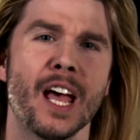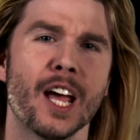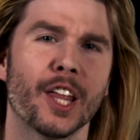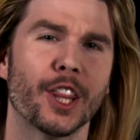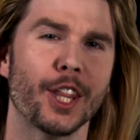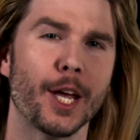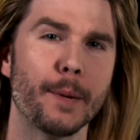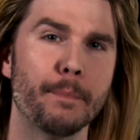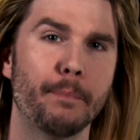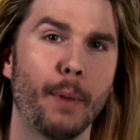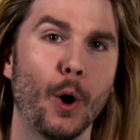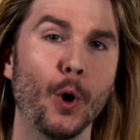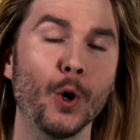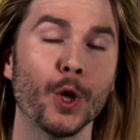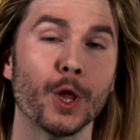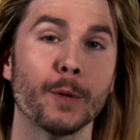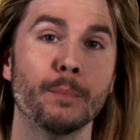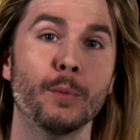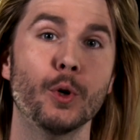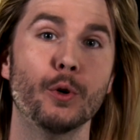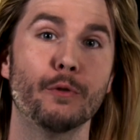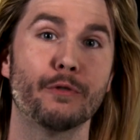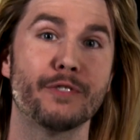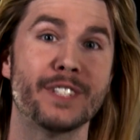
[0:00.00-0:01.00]
They both
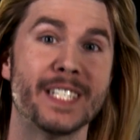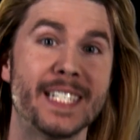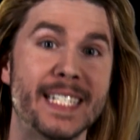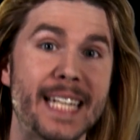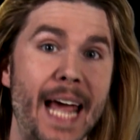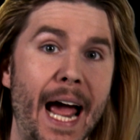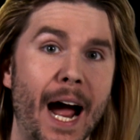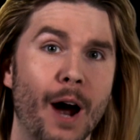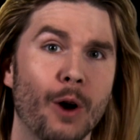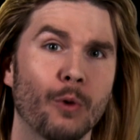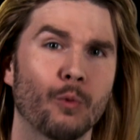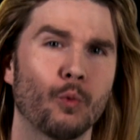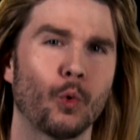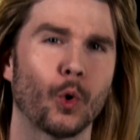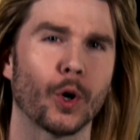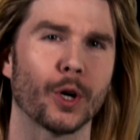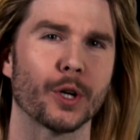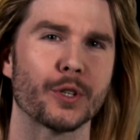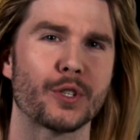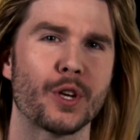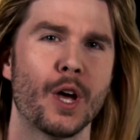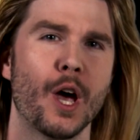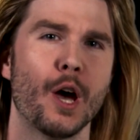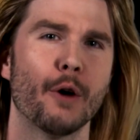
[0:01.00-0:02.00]
move
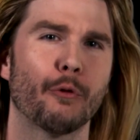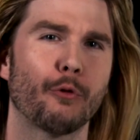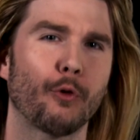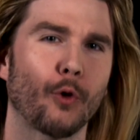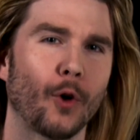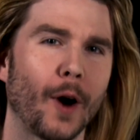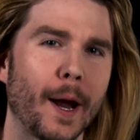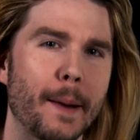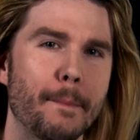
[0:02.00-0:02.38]
downwards for